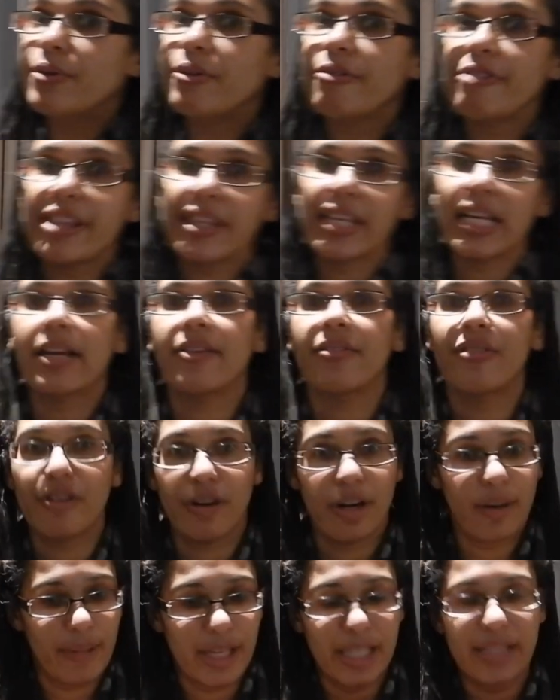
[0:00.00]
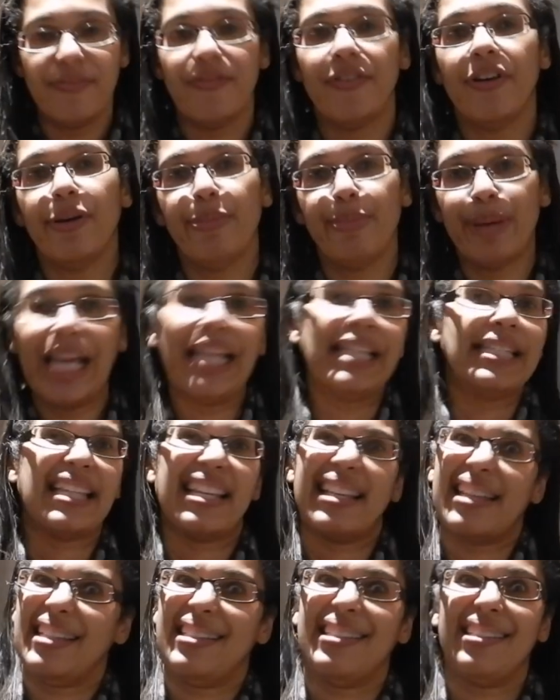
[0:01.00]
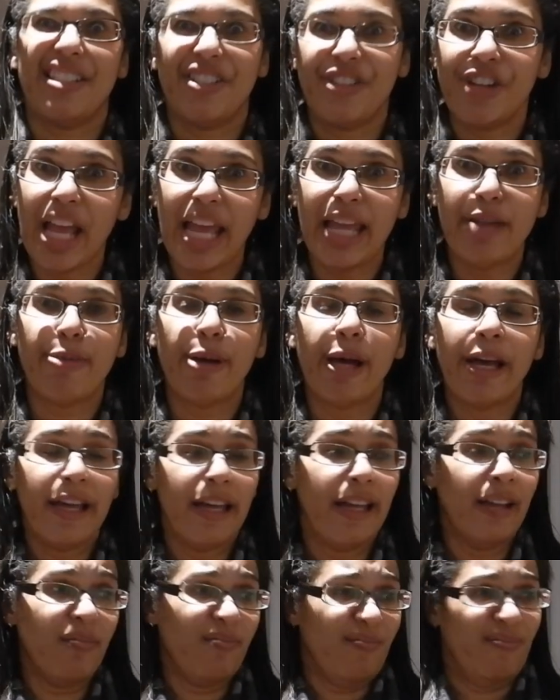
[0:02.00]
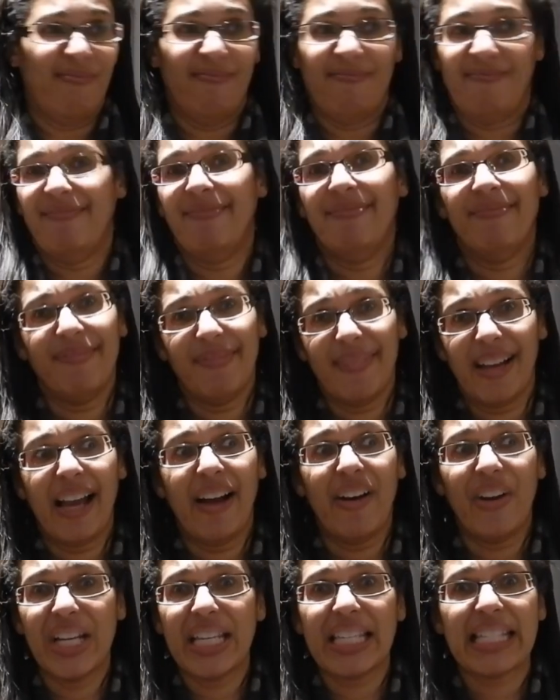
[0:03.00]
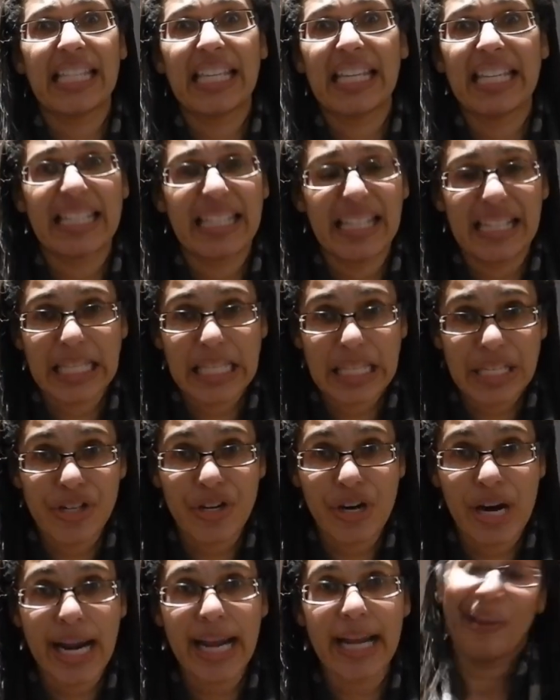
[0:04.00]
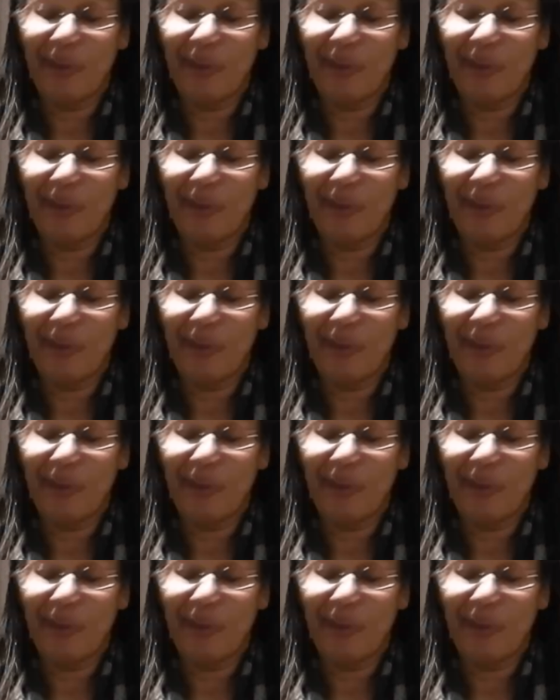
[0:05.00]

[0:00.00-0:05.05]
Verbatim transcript: what do I think of the room? It's very basic, it's cheap. Honestly, it does the trick.